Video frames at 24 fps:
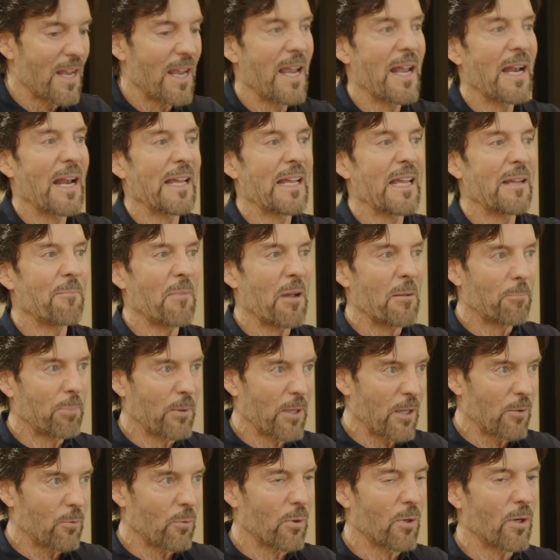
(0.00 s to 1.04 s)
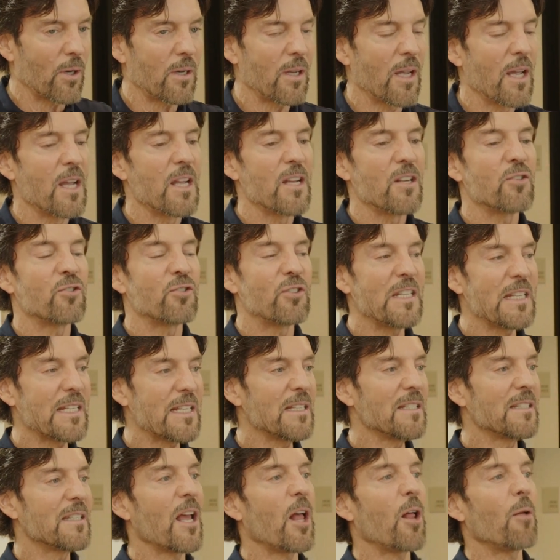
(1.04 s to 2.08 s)
and I get my blood work, she
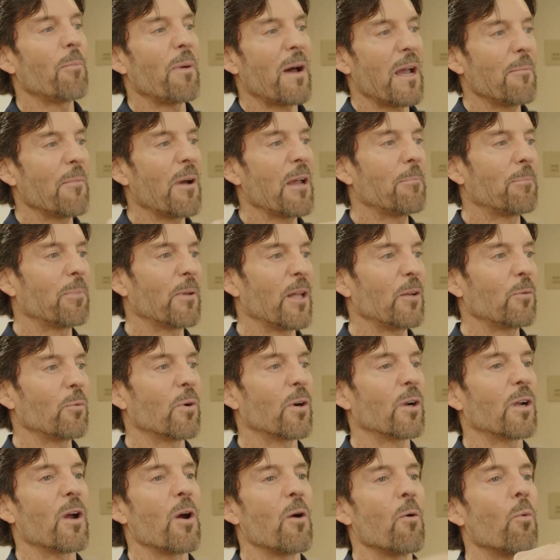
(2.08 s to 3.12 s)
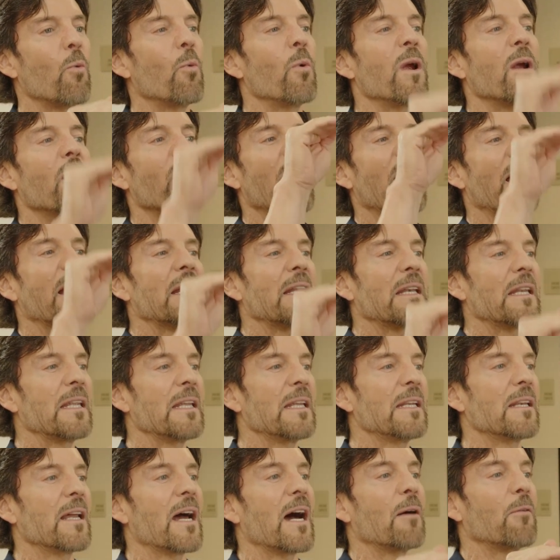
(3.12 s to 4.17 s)
can tell by my blood work where I
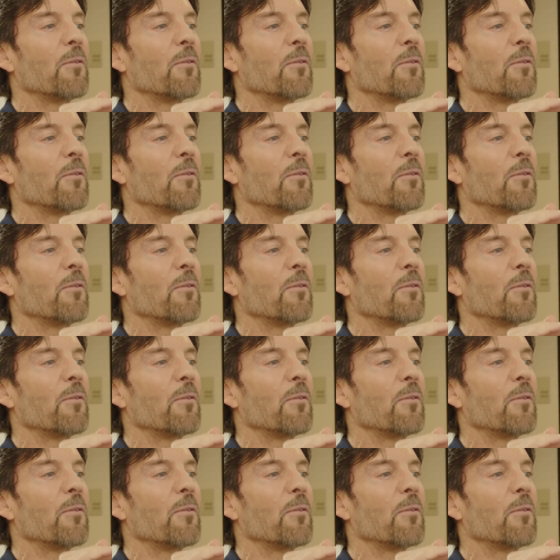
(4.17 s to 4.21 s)
need,